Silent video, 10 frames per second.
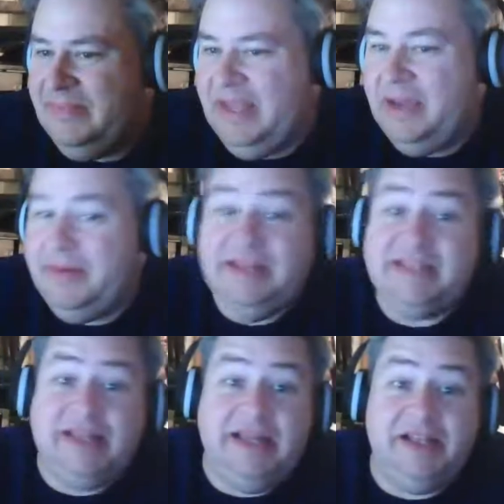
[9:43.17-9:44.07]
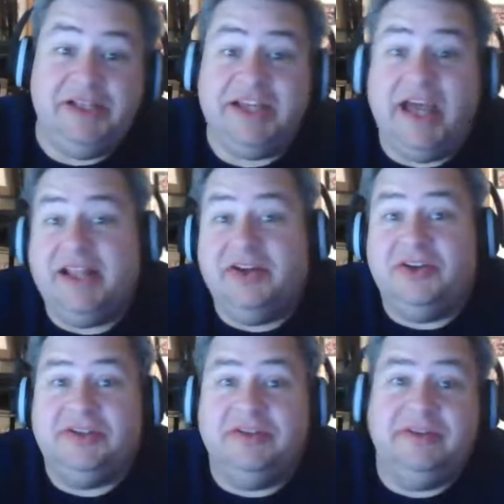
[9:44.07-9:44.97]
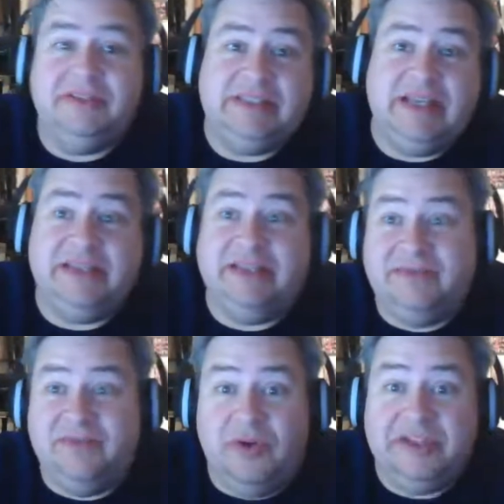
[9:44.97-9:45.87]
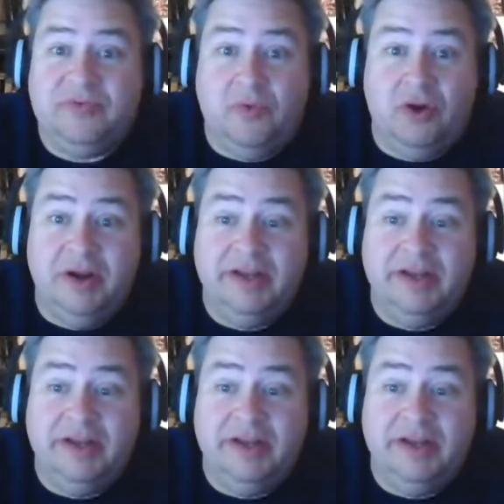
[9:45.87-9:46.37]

I mean, he's an English actor, so he's got the voice for it.